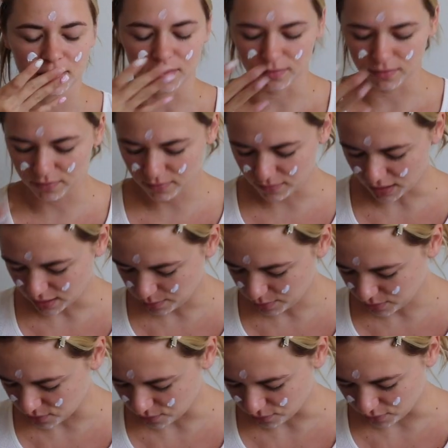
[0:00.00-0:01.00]
Mmm, that
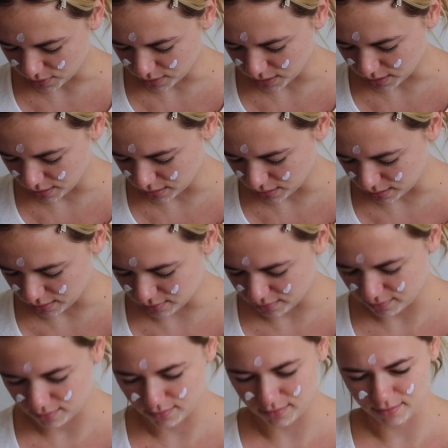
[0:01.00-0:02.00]
smells really
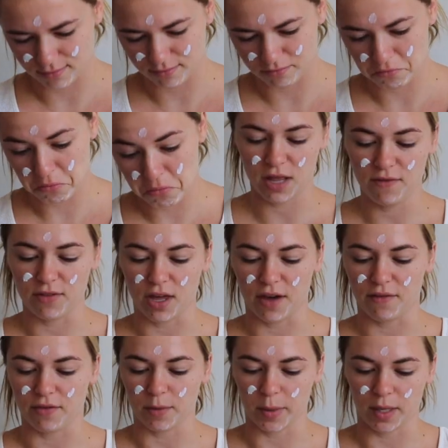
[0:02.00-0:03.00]
good. Love
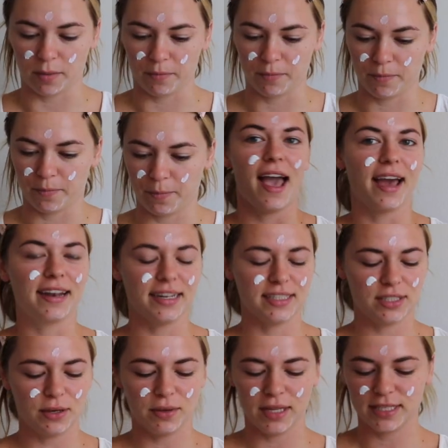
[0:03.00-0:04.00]
that for me. And I
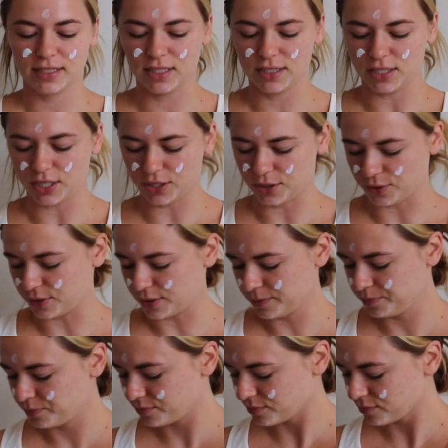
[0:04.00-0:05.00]
don't like to do
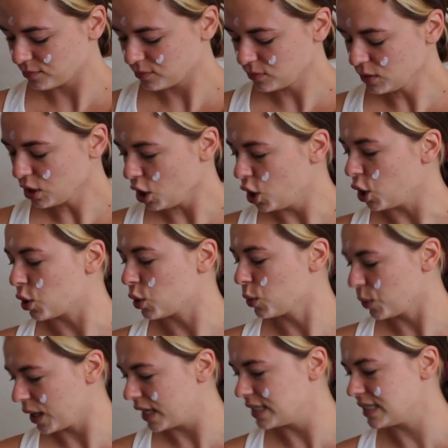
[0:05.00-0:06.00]
a
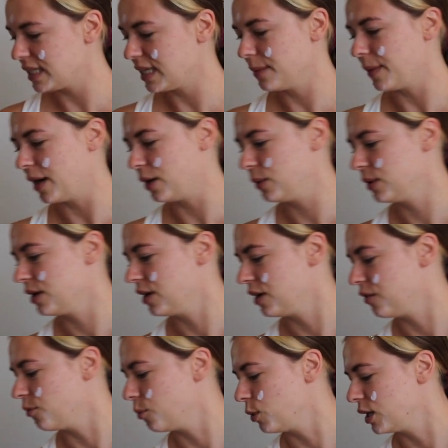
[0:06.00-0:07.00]
crazy amount
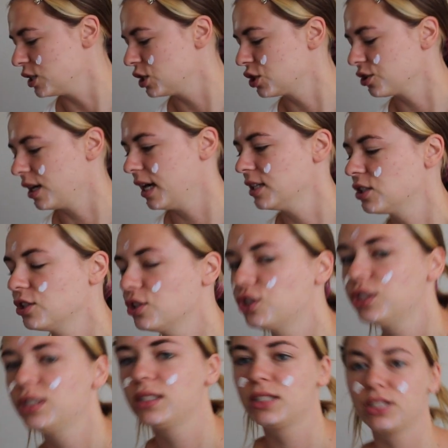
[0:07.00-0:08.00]
of moisturizer,
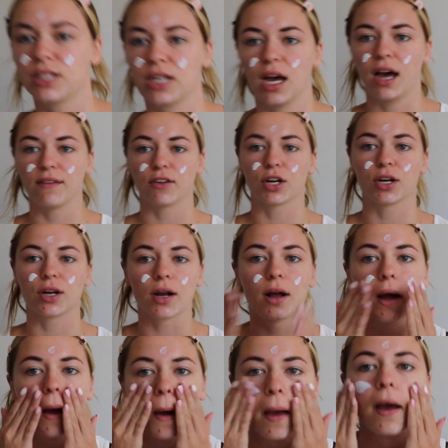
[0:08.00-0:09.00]
just to
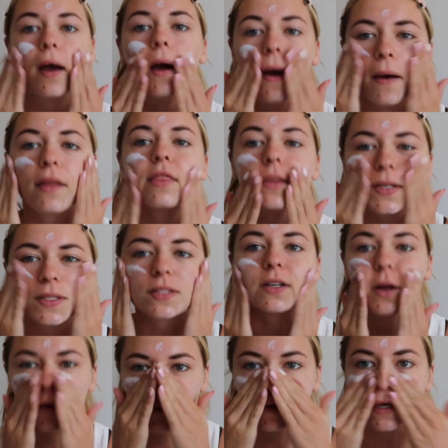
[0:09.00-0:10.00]
cover the
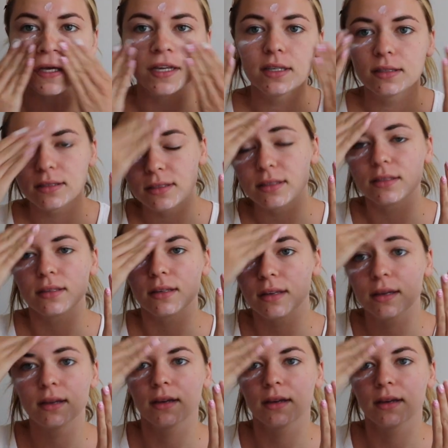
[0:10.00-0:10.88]
surface.